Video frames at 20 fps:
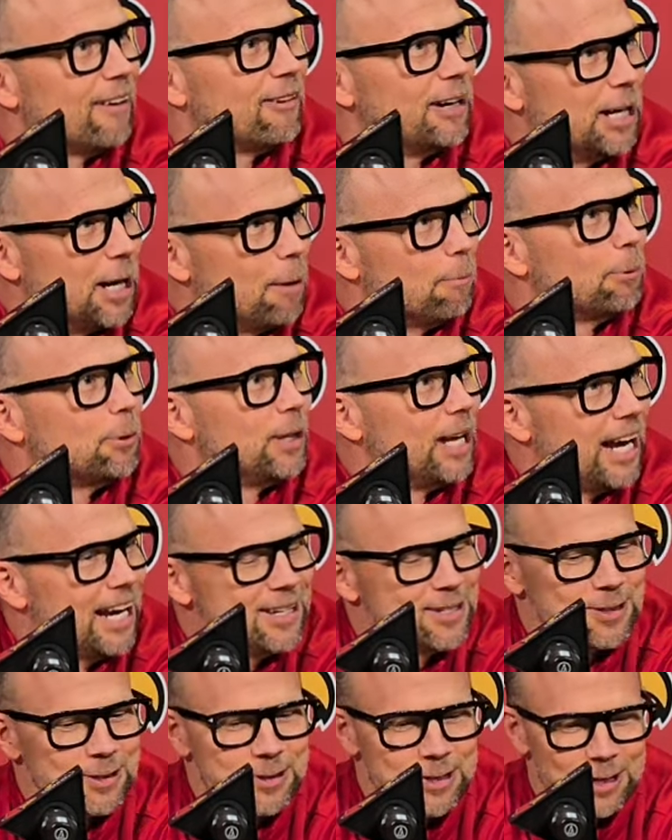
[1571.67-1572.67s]
every couple
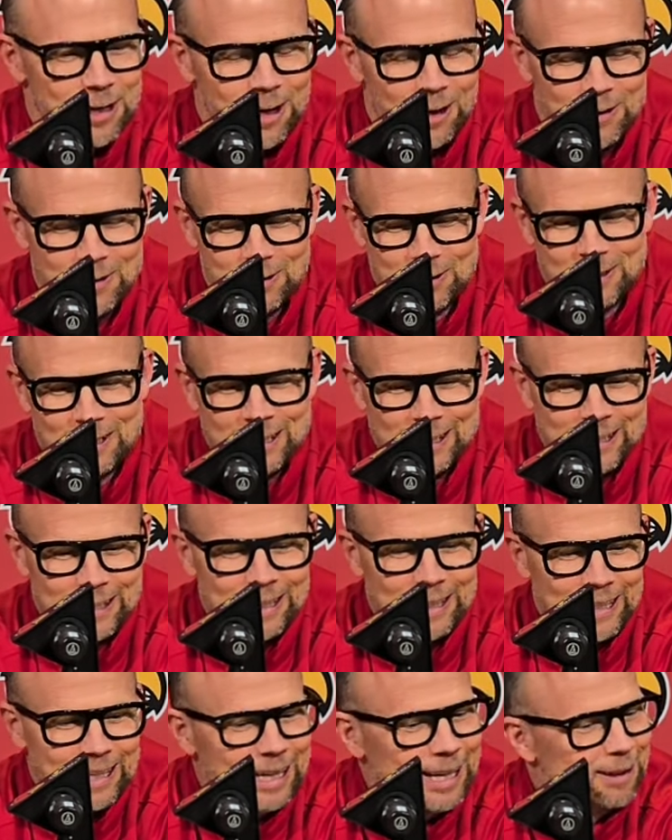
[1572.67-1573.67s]
days or so,
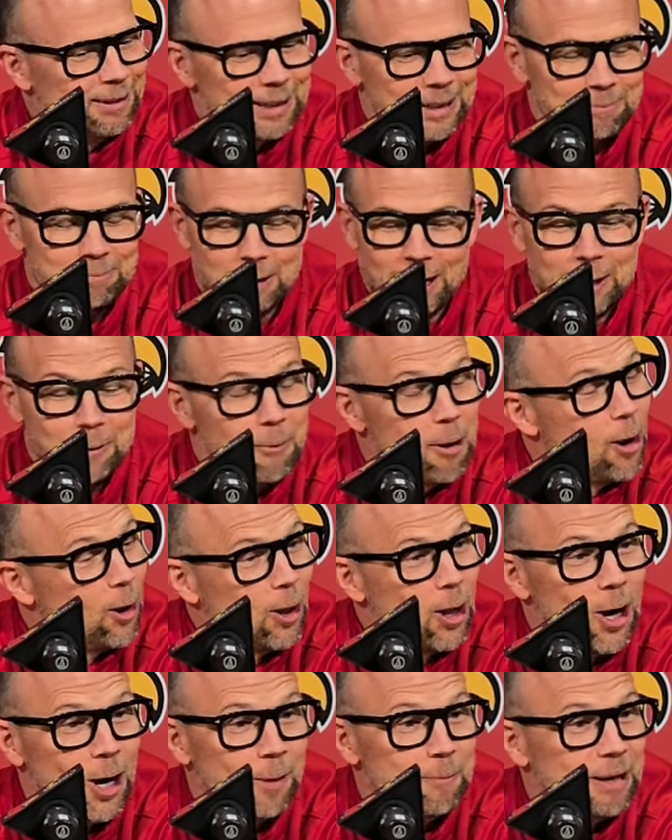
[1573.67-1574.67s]
and bring them
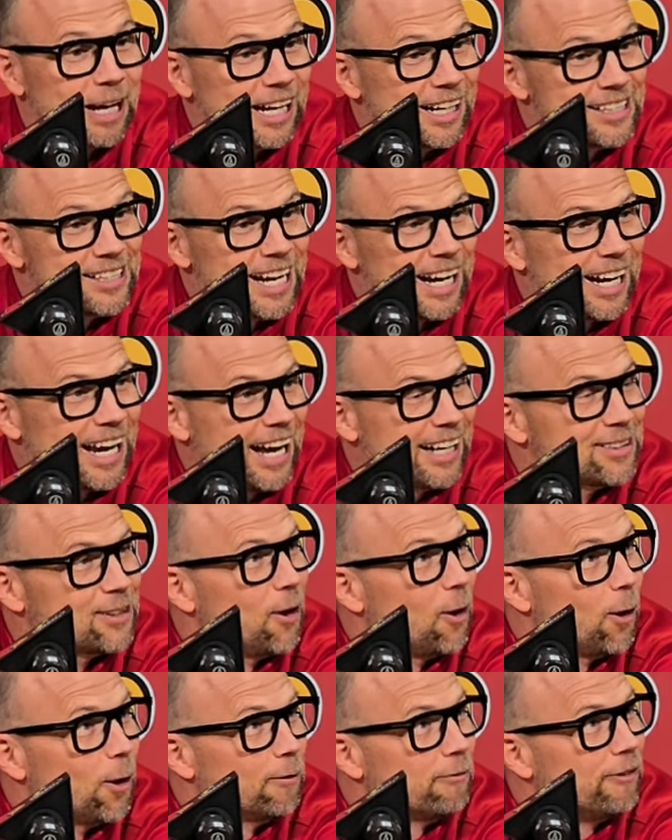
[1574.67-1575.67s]
all on, man, because that
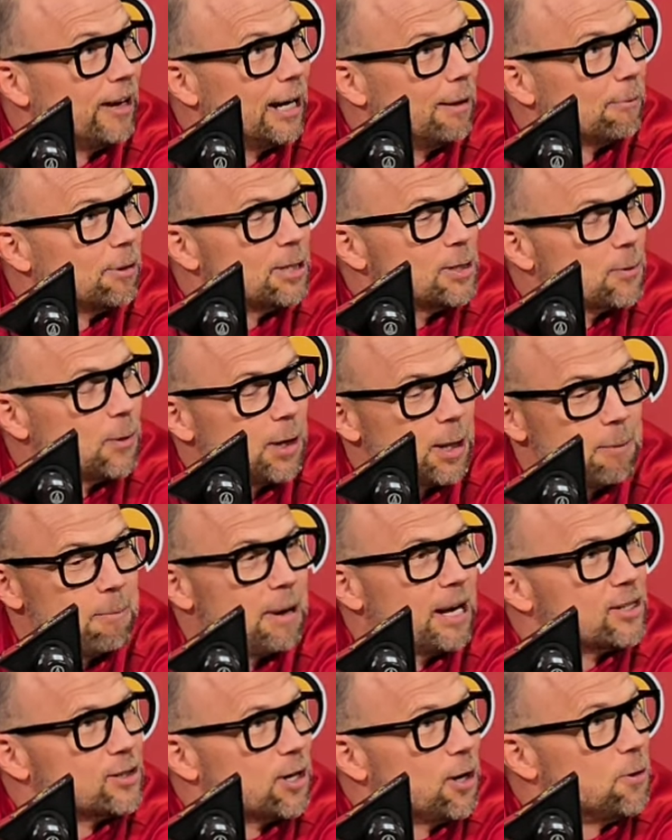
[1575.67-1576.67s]
cat's a Hall of Famer. He's one of
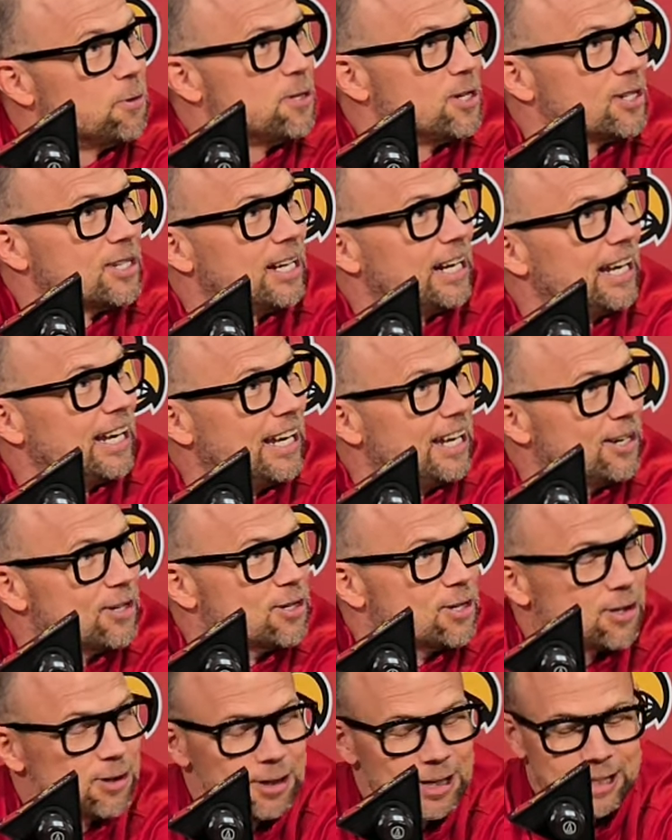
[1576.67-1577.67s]
the best coaches in the
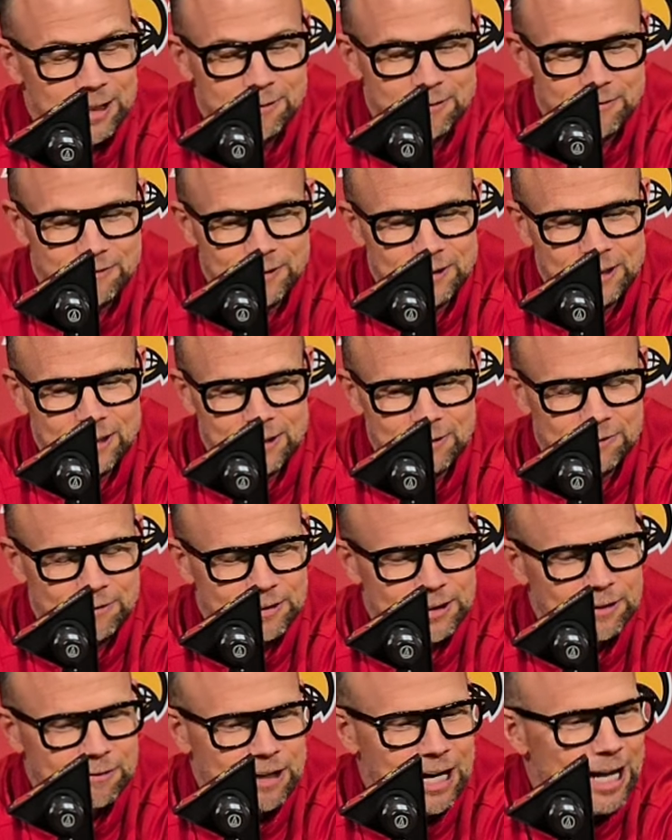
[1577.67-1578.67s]
history
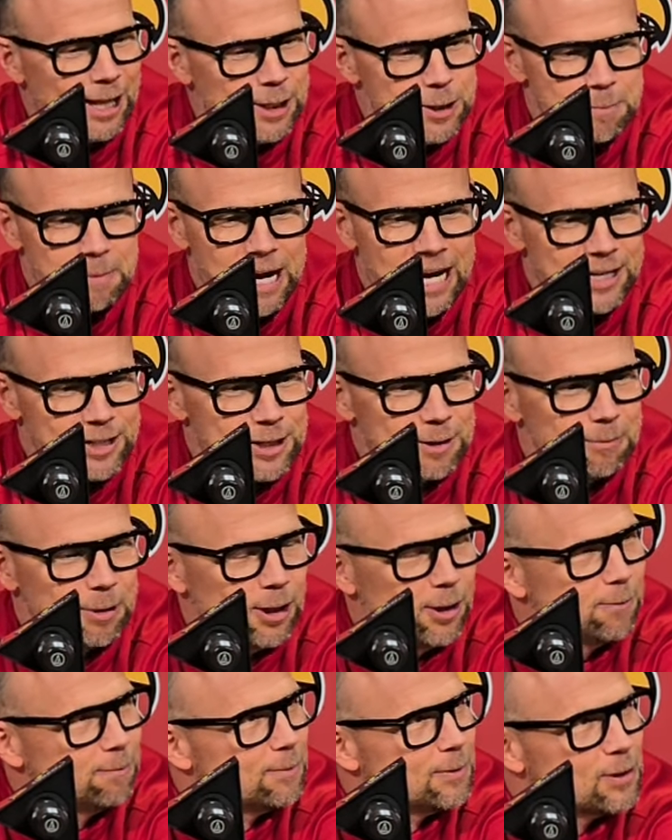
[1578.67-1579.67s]
of college
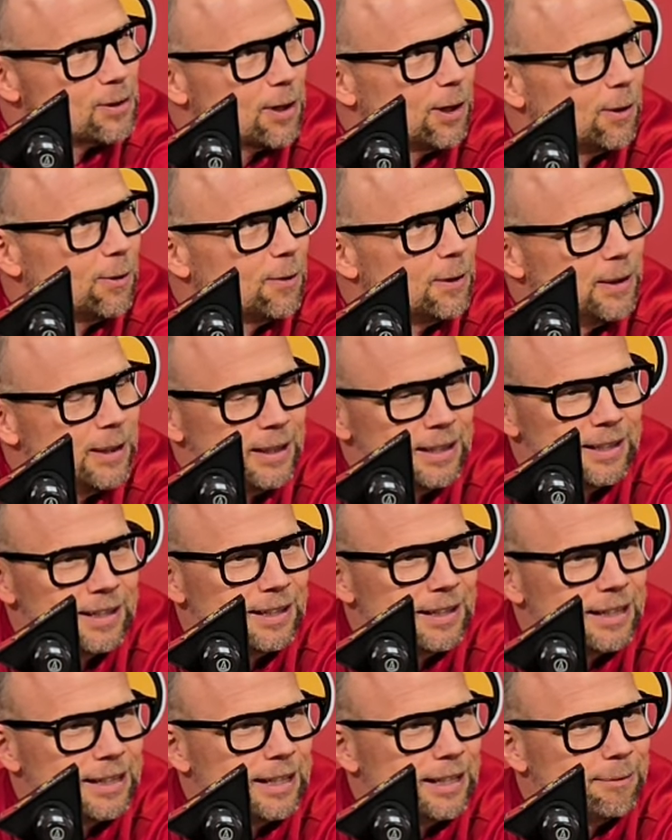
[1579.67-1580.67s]
basketball. So,
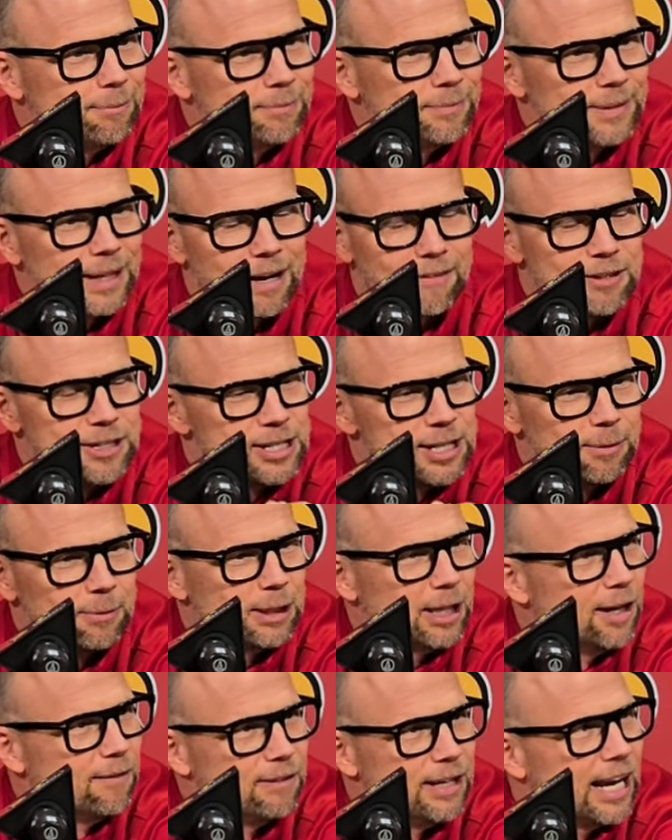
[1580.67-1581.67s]

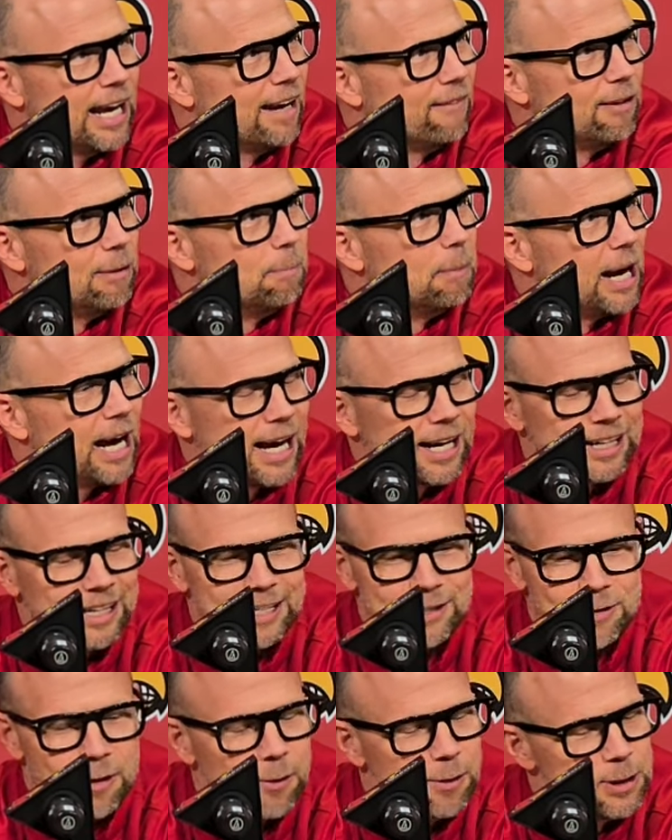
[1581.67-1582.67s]
obviously, we'd love to have him back,
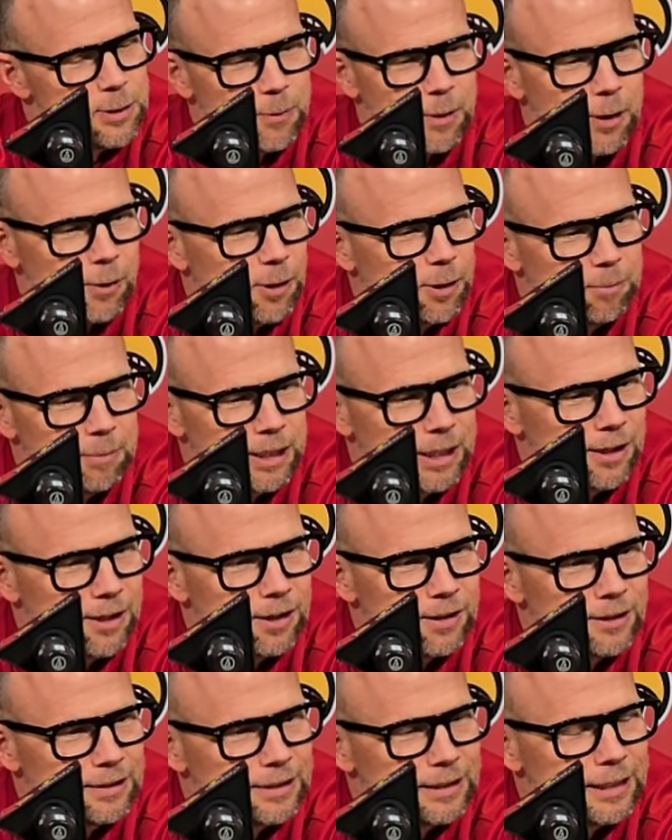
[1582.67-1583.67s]
and he's always welcome
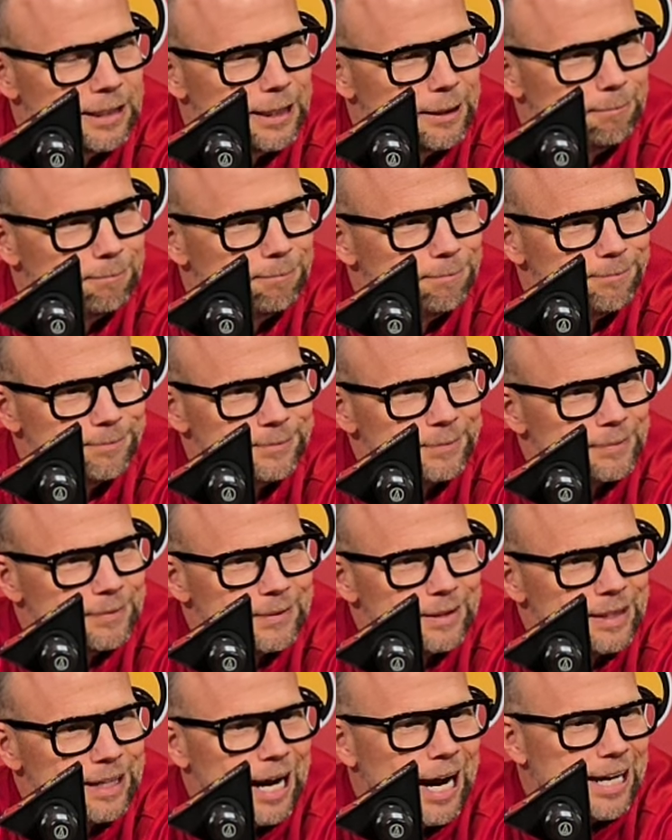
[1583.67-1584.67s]
here.
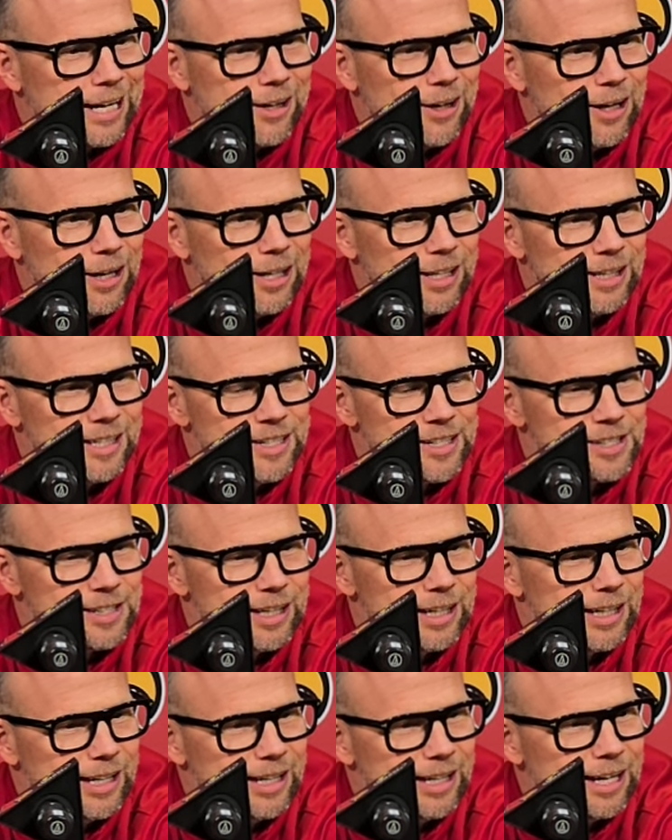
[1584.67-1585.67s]
Icon in this
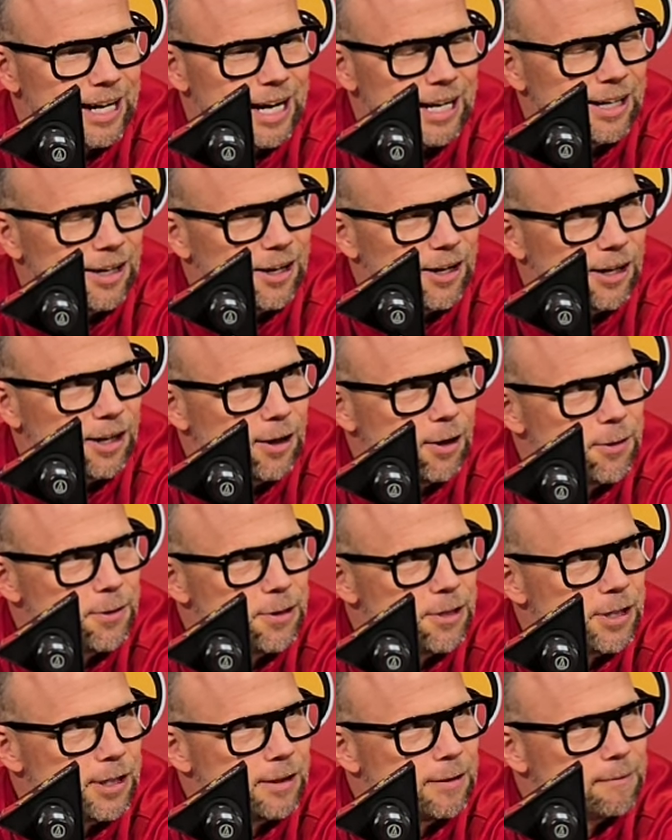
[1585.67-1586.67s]
city and icon in
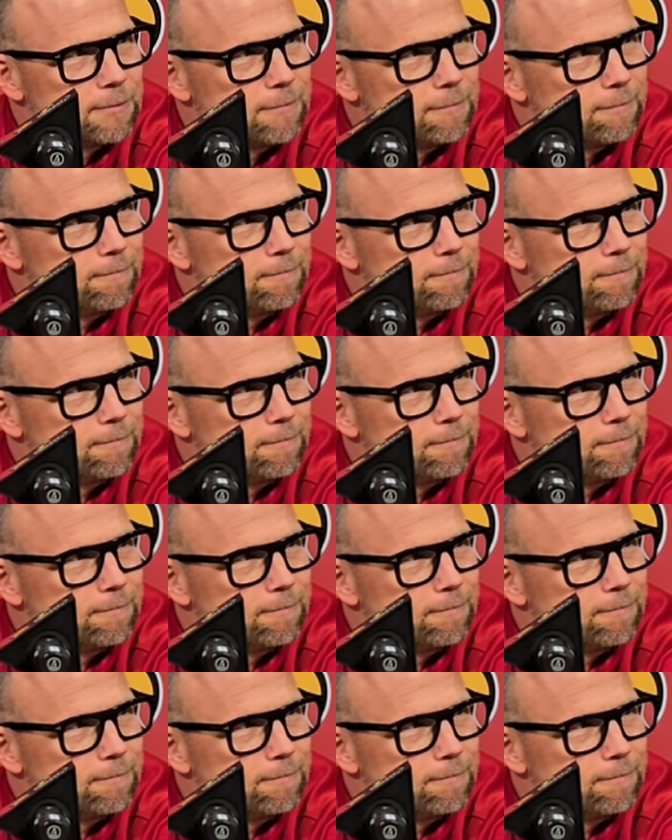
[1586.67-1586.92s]
coaching.